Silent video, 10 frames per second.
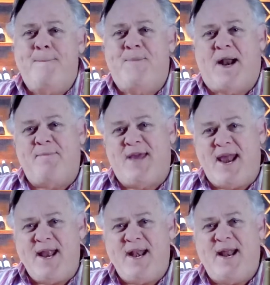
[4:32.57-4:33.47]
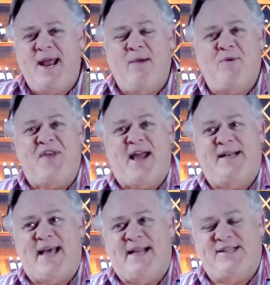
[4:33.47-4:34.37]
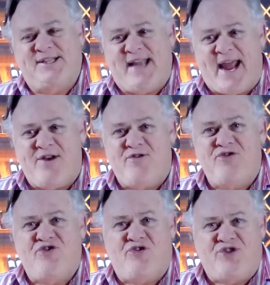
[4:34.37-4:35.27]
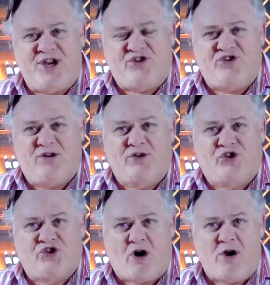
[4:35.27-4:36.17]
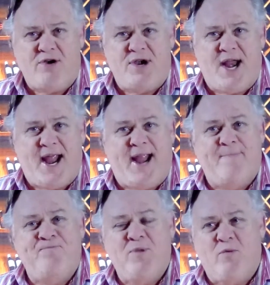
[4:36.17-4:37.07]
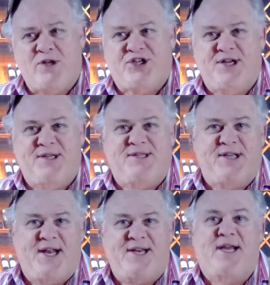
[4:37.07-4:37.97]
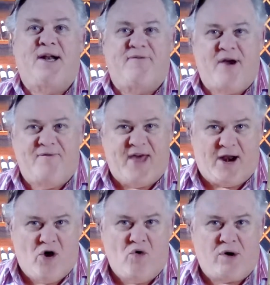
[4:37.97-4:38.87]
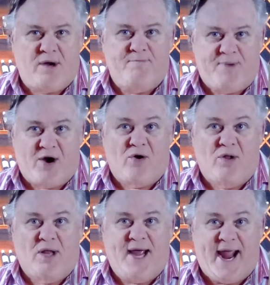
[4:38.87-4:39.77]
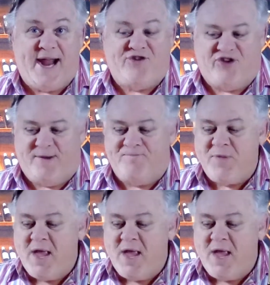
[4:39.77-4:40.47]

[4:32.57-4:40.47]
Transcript: but I'm getting hit with that, that standard traditional Chardonnay, which is indicative of that oak barrel aging.